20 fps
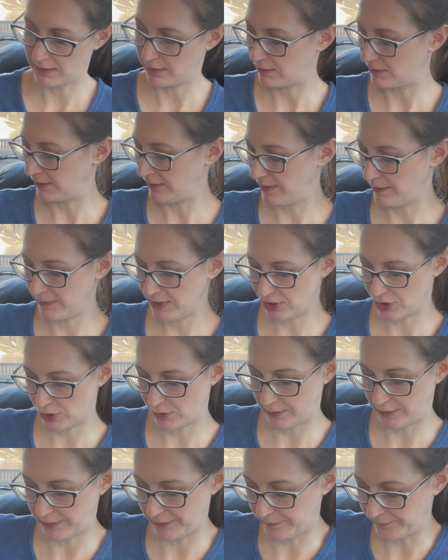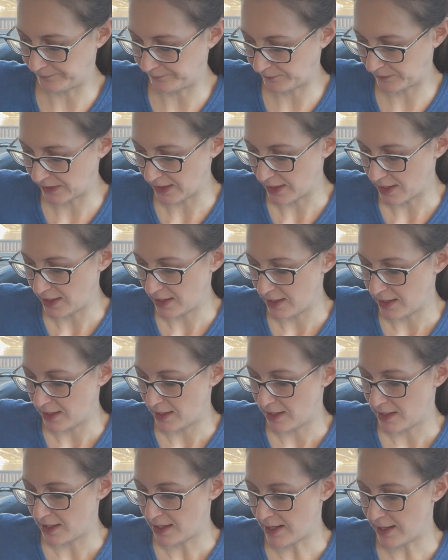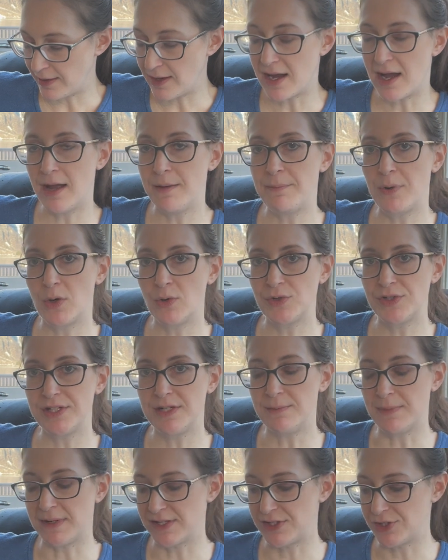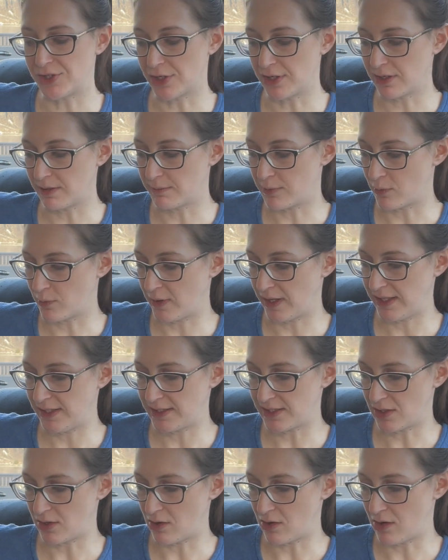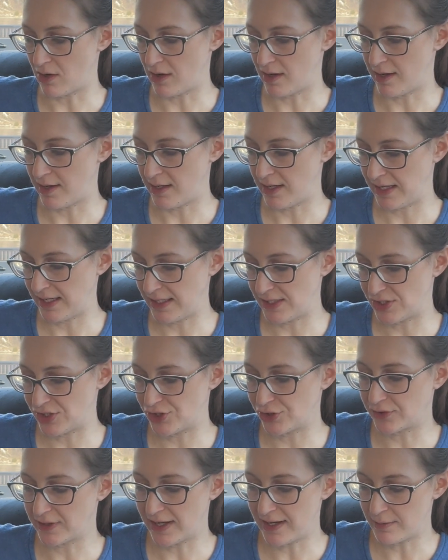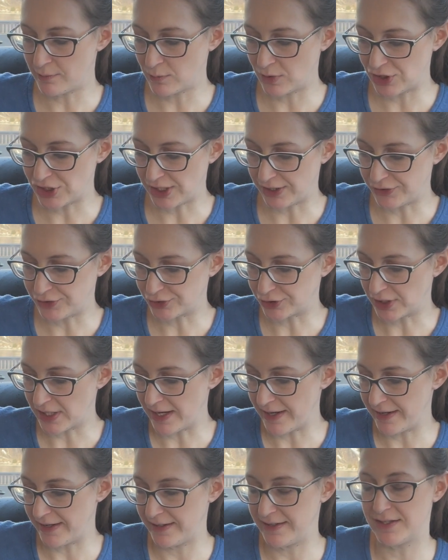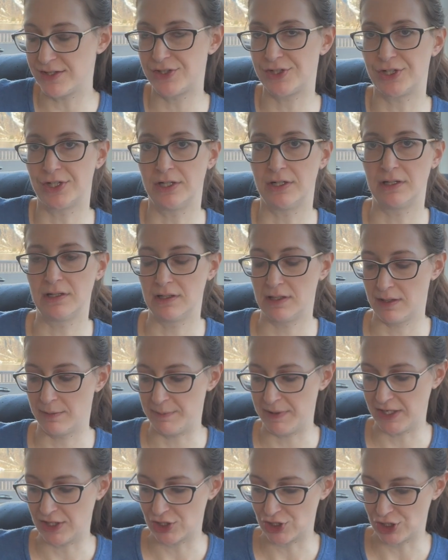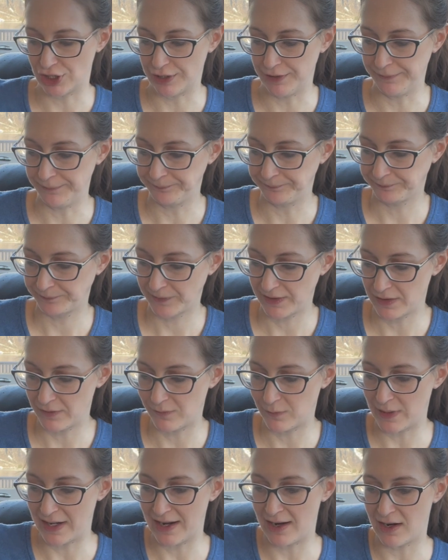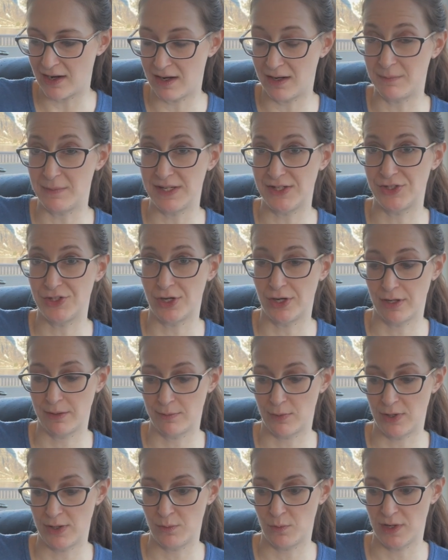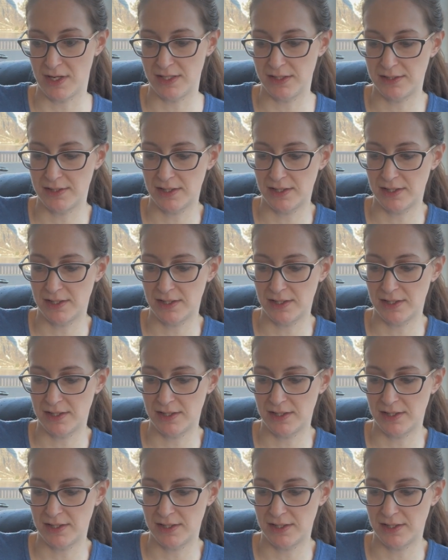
Oh, let me show you. I posted my starting point on Instagram, which I'll try to insert a picture of where my starting point was.